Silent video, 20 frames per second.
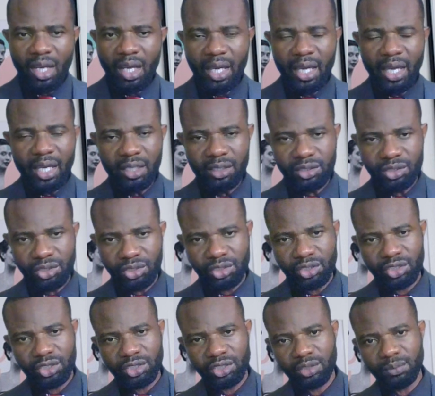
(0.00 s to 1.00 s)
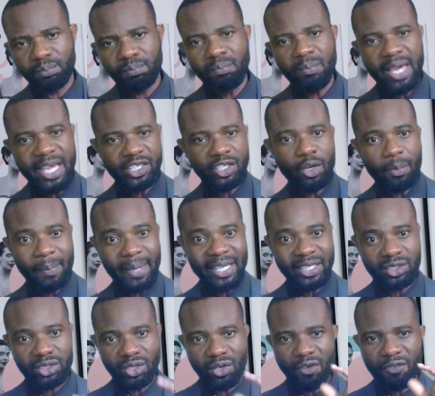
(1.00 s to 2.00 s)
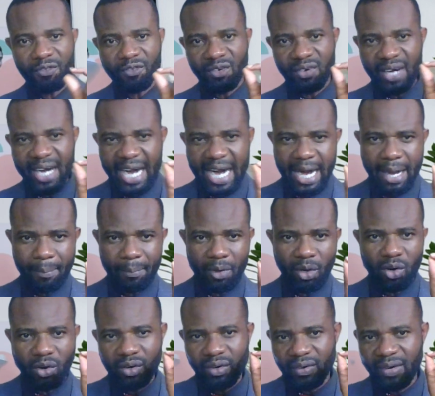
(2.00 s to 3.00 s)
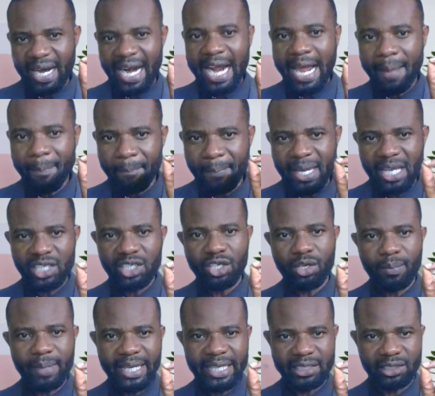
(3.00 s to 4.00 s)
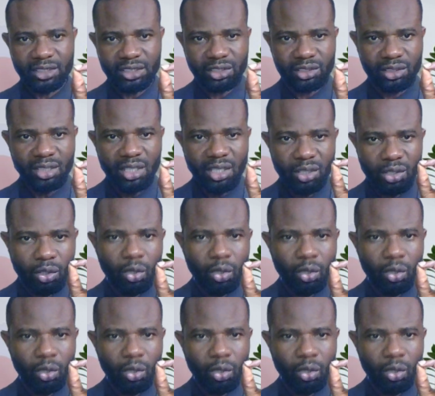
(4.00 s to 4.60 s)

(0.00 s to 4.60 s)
is measurement of crime or crime measurements.